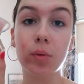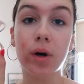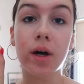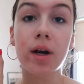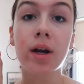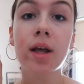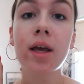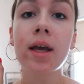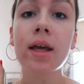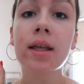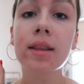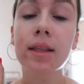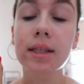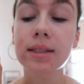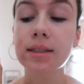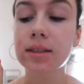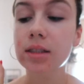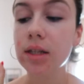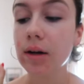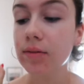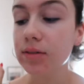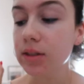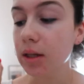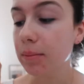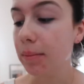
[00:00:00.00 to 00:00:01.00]
one. This
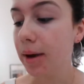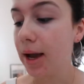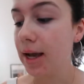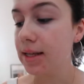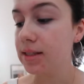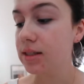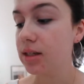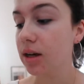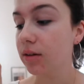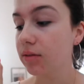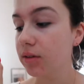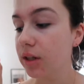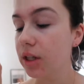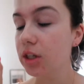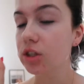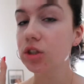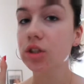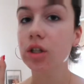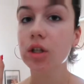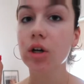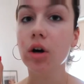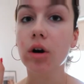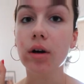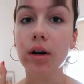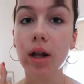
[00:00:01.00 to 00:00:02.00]
stuff's amazing. I've
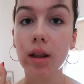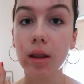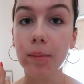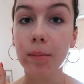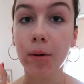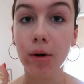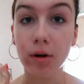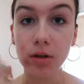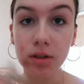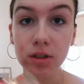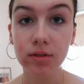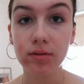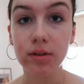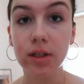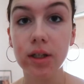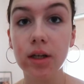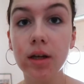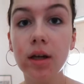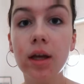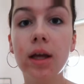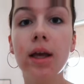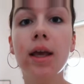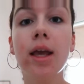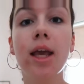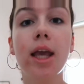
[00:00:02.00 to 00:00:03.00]
literally got another box of it
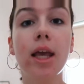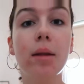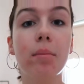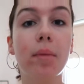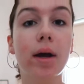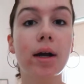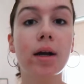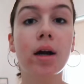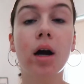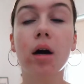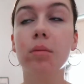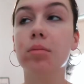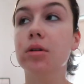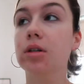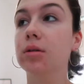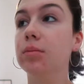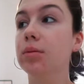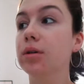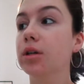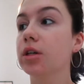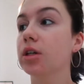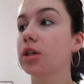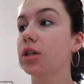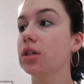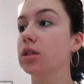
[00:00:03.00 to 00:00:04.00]
in my cupboard
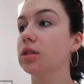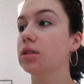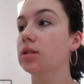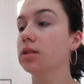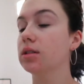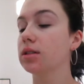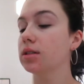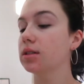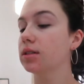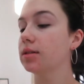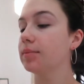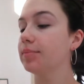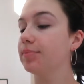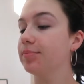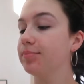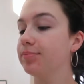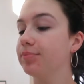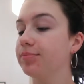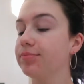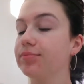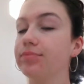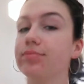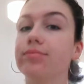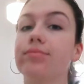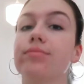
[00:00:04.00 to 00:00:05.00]
because
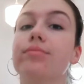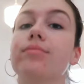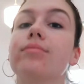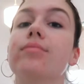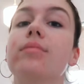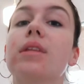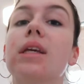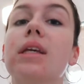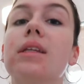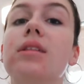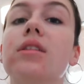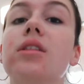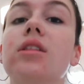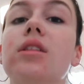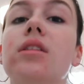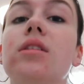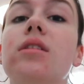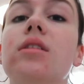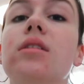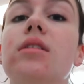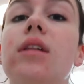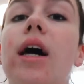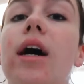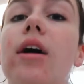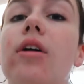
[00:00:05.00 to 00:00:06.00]
it's
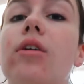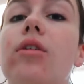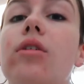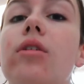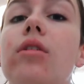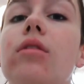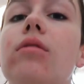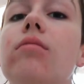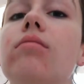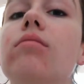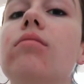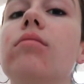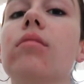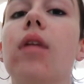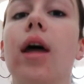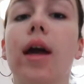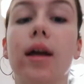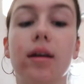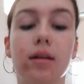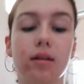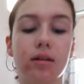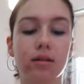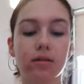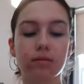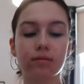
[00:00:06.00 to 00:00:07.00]
just that good.
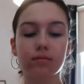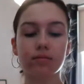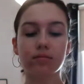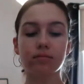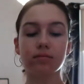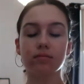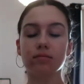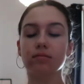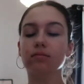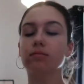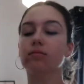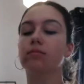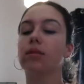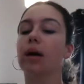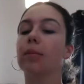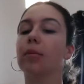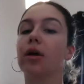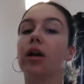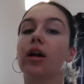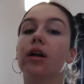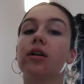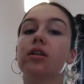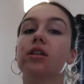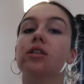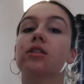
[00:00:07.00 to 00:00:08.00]
Like, I'm
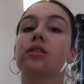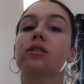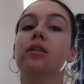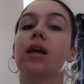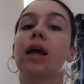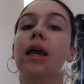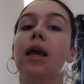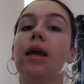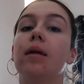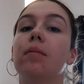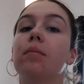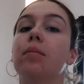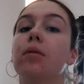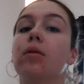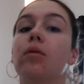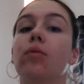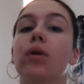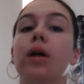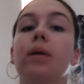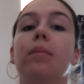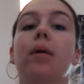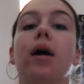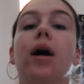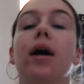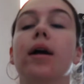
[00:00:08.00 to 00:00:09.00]
gonna just keep
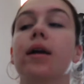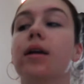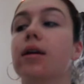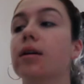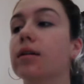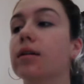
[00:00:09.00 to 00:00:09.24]
rebuying